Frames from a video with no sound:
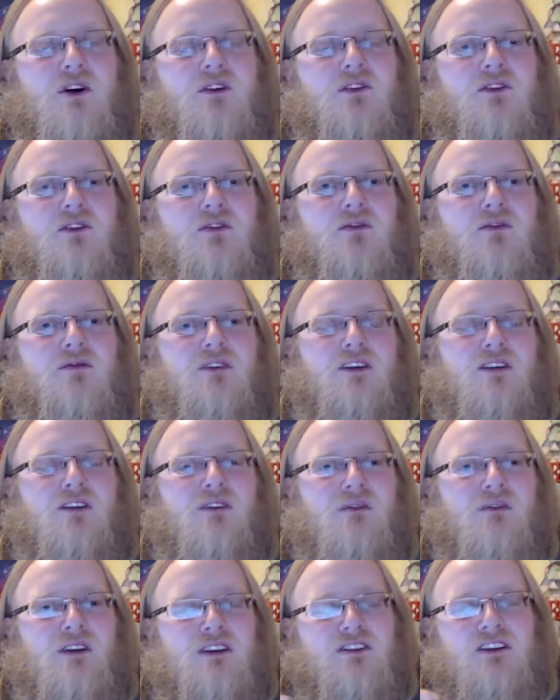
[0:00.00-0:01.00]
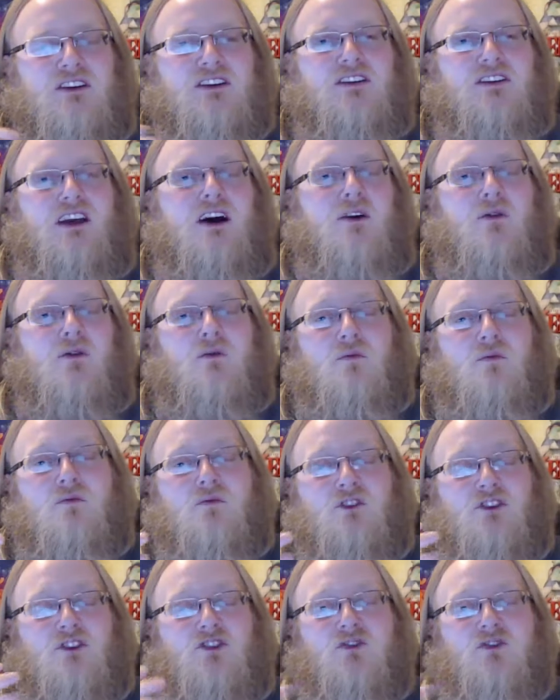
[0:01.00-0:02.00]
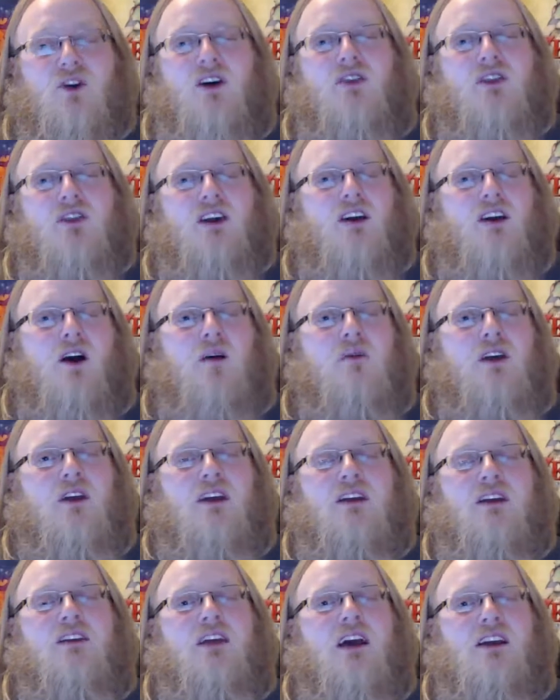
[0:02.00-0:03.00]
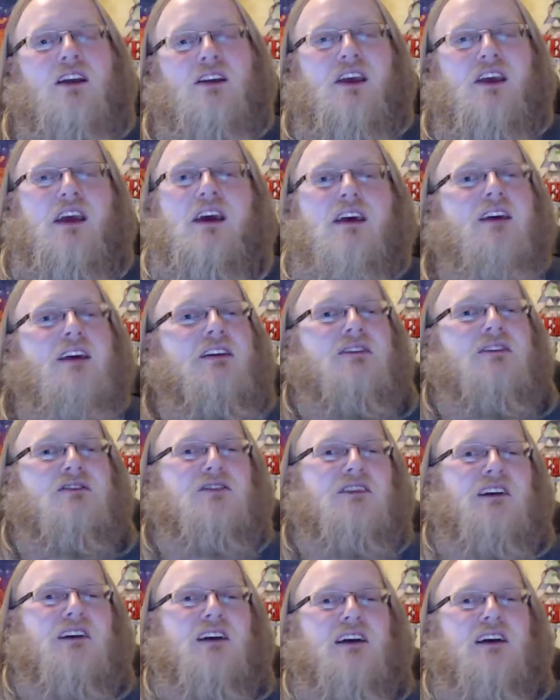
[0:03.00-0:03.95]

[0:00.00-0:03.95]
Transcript: he sees how distraught they are being in that cage.